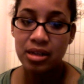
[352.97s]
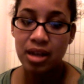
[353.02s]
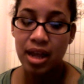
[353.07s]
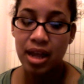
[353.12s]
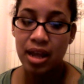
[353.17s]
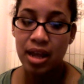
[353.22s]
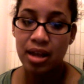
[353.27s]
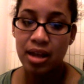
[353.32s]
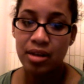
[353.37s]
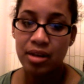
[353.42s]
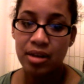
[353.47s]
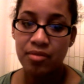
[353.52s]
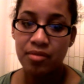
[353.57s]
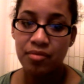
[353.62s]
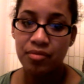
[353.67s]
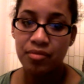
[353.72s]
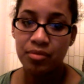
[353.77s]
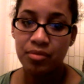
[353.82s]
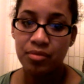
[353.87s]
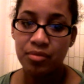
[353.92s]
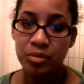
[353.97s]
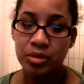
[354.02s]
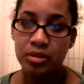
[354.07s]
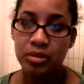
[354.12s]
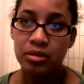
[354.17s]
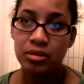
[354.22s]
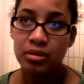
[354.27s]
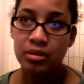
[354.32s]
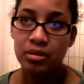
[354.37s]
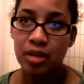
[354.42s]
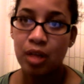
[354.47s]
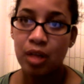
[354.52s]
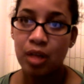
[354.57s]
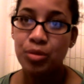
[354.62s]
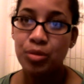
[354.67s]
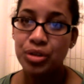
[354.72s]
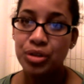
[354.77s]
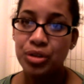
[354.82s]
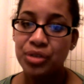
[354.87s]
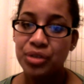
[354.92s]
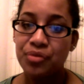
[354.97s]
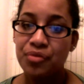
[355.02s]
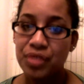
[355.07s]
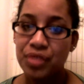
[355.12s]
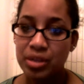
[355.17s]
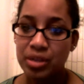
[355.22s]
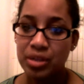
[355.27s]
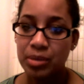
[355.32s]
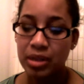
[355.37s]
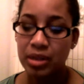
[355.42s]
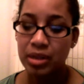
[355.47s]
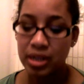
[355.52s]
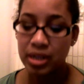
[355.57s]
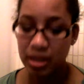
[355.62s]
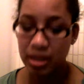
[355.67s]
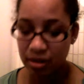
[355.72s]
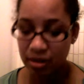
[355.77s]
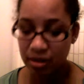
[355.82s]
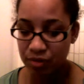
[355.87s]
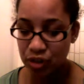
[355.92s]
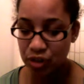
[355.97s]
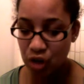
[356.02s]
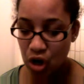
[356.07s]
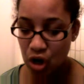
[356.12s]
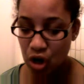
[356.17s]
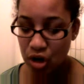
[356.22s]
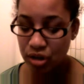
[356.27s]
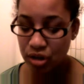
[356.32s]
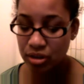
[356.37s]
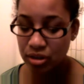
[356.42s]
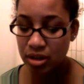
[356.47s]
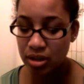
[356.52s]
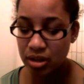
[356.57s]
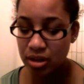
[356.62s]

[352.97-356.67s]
and will help reduce visibility of scars,